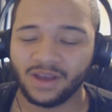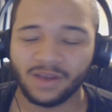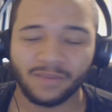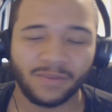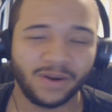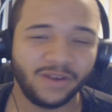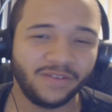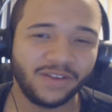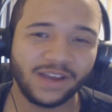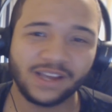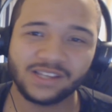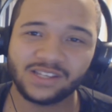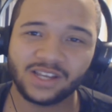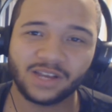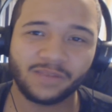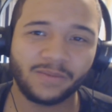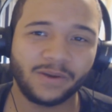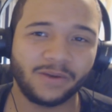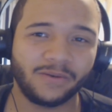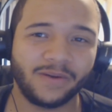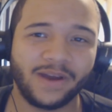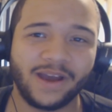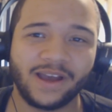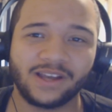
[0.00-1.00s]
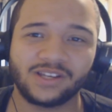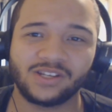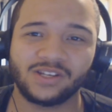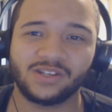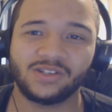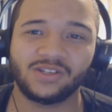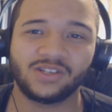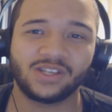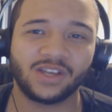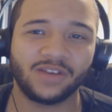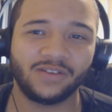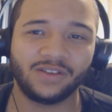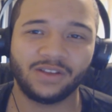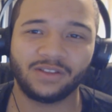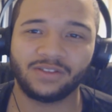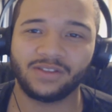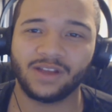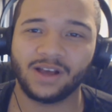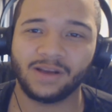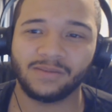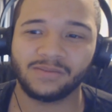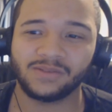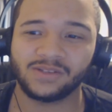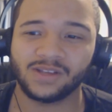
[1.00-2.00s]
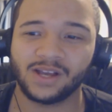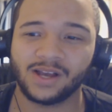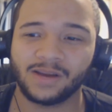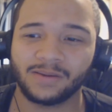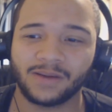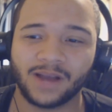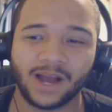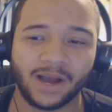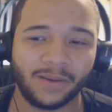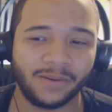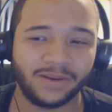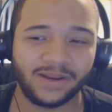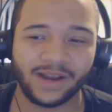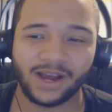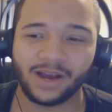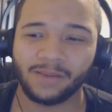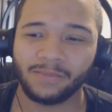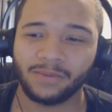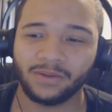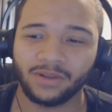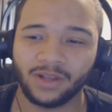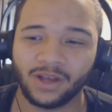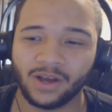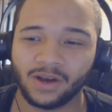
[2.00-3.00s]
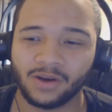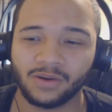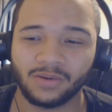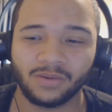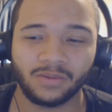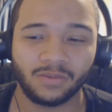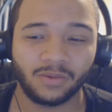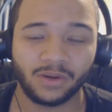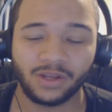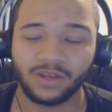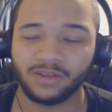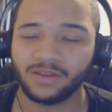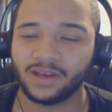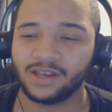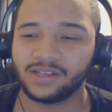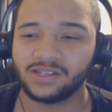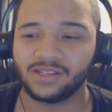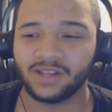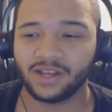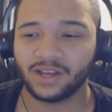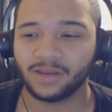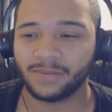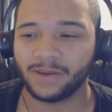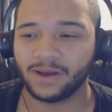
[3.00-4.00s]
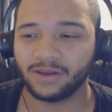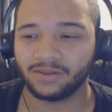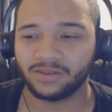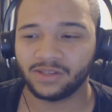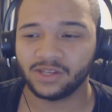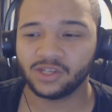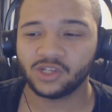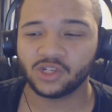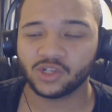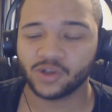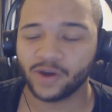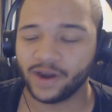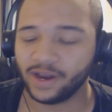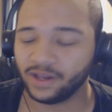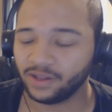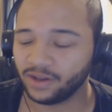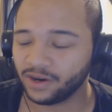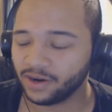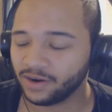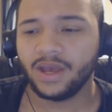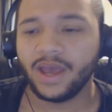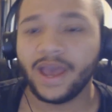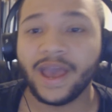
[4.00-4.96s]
But if you guys like my reactions, just give it a thumbs up. Comment down below what you guys think about this trailer.